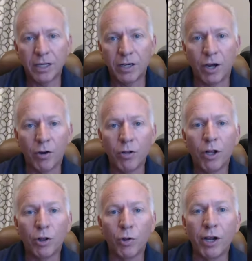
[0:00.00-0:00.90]
No,
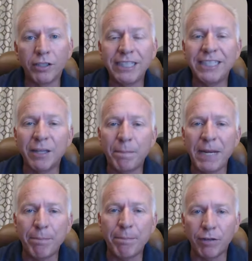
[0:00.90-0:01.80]
loyalty
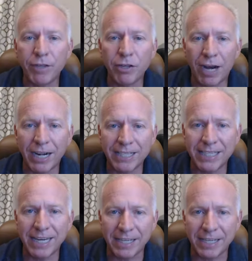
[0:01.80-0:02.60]
protected by the Supreme the Court's States.